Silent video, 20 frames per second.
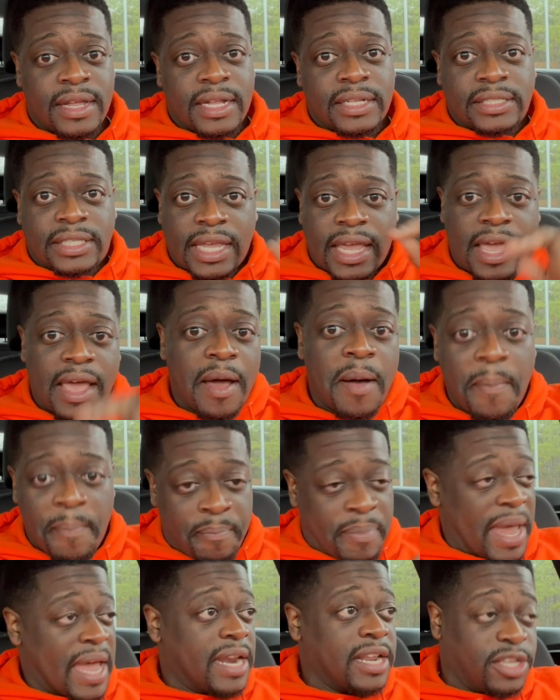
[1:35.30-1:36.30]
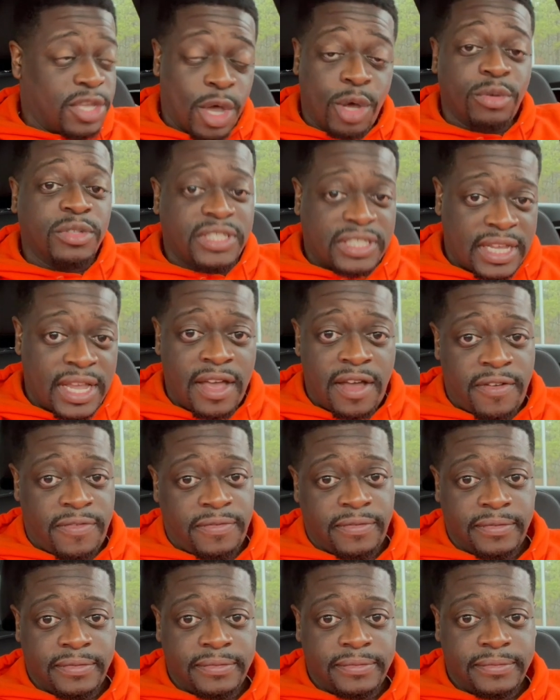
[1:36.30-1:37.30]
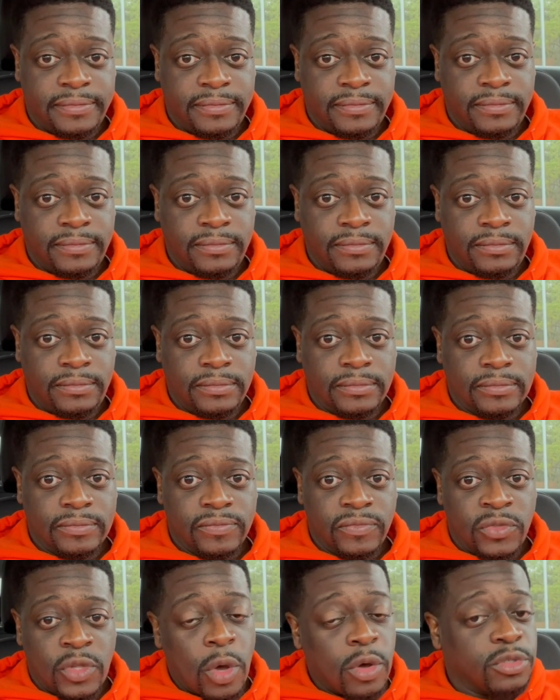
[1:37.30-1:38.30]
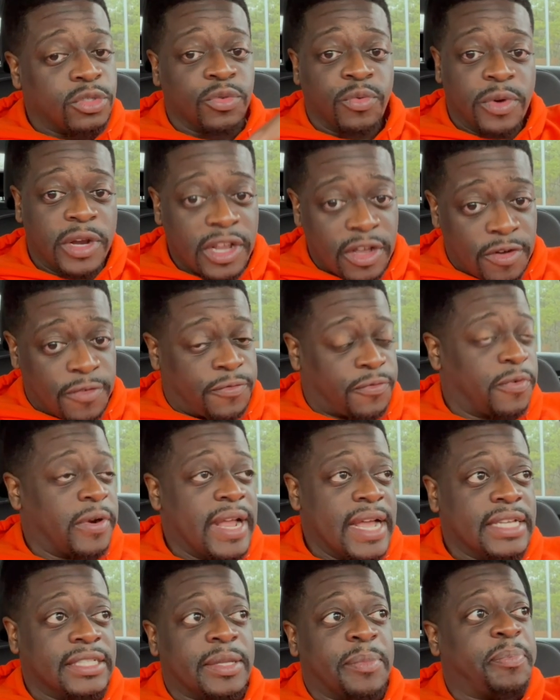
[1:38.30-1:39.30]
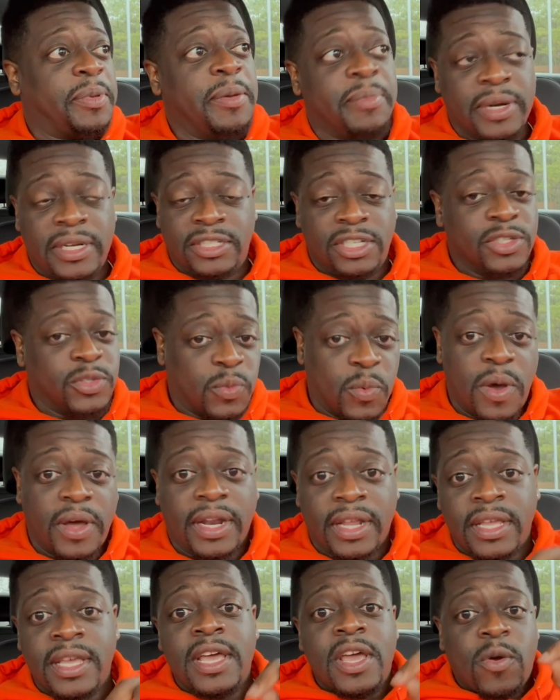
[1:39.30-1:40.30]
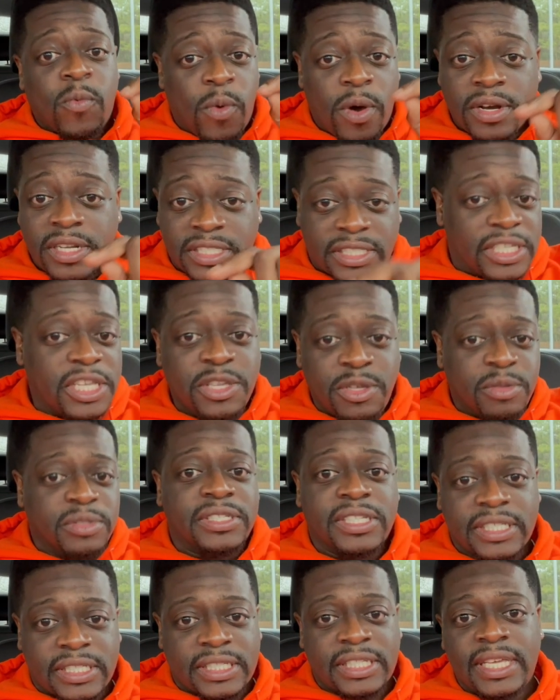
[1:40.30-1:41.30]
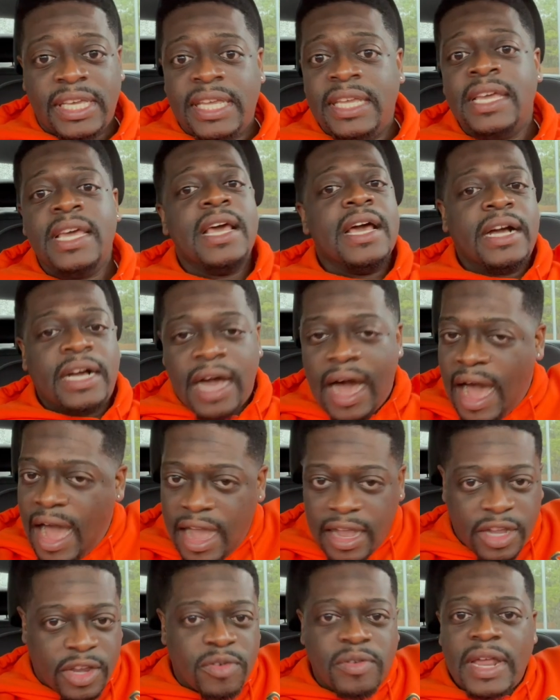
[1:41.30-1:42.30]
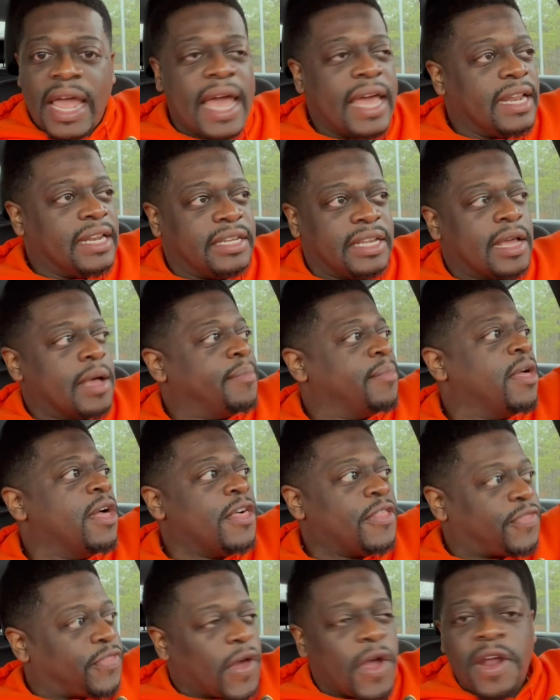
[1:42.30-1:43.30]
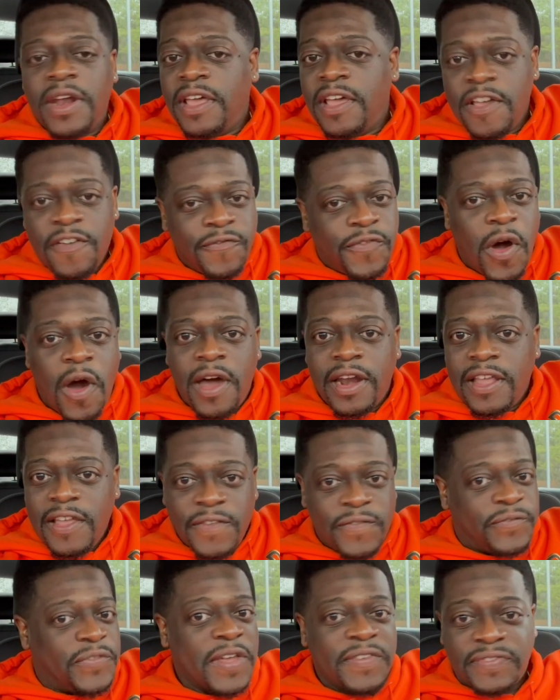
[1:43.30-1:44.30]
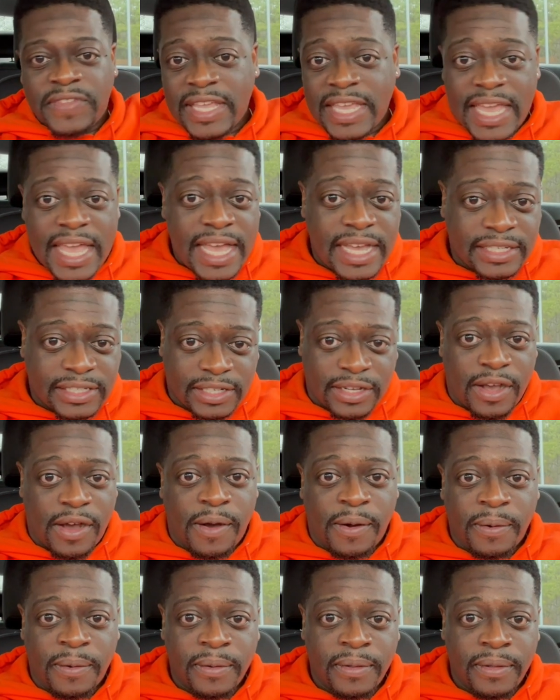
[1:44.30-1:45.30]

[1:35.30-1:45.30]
to help better yourself, those real friends, the people that just want to see you succeed, God created them 30, 40, 50 years ago.